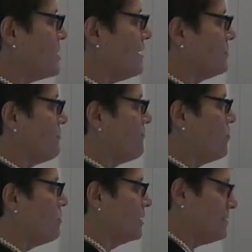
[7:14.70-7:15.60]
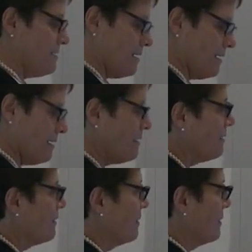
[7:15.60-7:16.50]
2004 when Doug
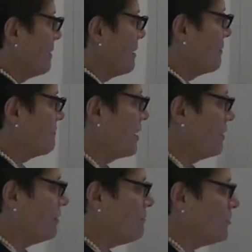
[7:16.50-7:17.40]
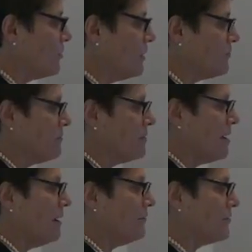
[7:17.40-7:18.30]
Randall wrote to us from
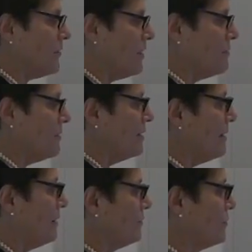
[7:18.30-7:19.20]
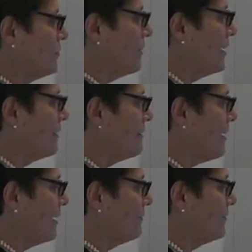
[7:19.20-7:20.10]
Tufts all the way down to, I
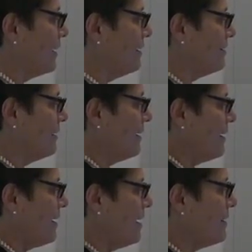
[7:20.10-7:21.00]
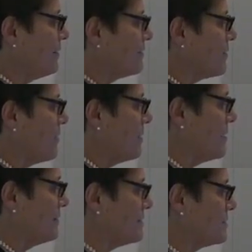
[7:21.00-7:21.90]
kind of like Anna's
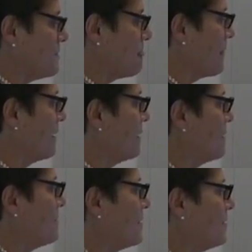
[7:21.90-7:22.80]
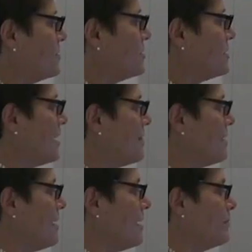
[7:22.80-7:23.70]
comments, because she said, I
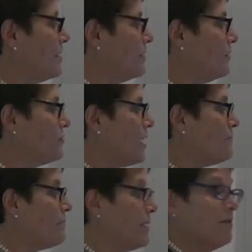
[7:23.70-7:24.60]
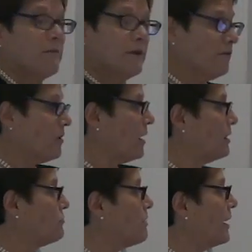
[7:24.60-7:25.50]
think you did a good job preparing me for
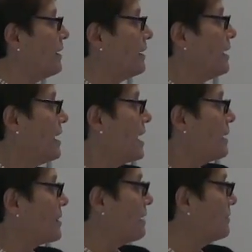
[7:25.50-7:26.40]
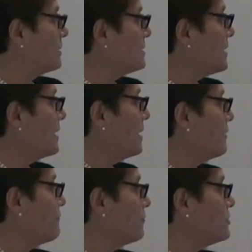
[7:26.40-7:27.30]
college writing. I'm currently
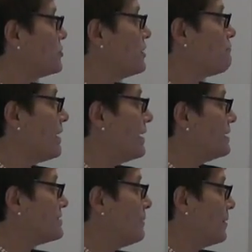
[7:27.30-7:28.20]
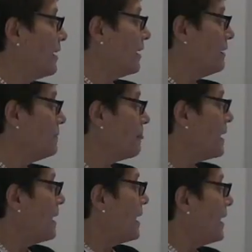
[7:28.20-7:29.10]
taking a first year writing seminar,
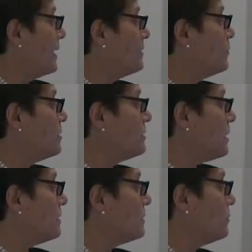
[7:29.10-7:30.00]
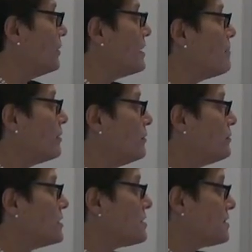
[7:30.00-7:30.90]
and we're learning about
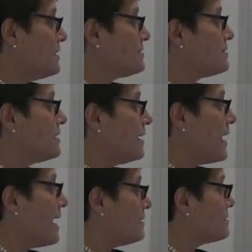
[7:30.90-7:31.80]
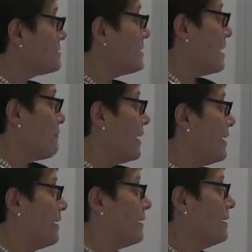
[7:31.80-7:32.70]
using thesis and analysis in our
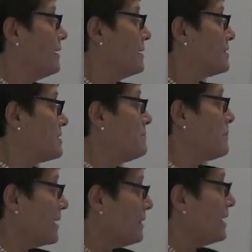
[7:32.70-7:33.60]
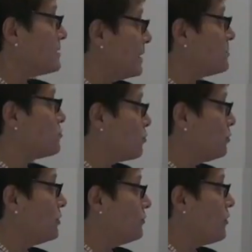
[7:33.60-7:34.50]
writing. Some of my classmates
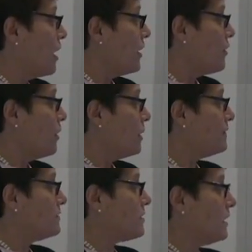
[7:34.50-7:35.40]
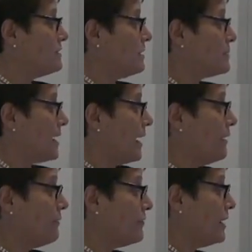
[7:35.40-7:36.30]
truly do not know what these concepts
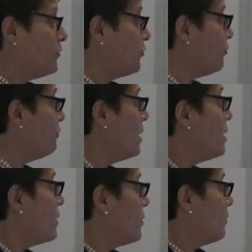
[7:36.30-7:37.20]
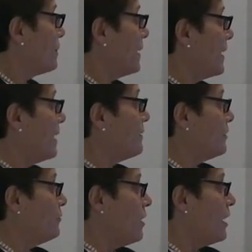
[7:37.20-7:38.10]
are. If they do know what they are,
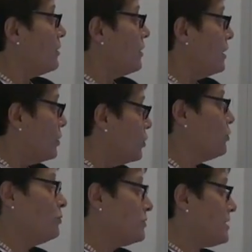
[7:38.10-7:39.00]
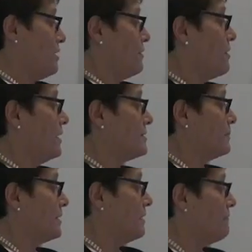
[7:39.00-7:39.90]
they do not use either
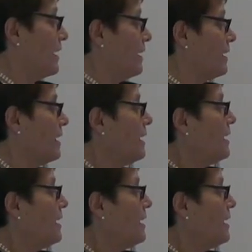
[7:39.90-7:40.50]
concept in their writing.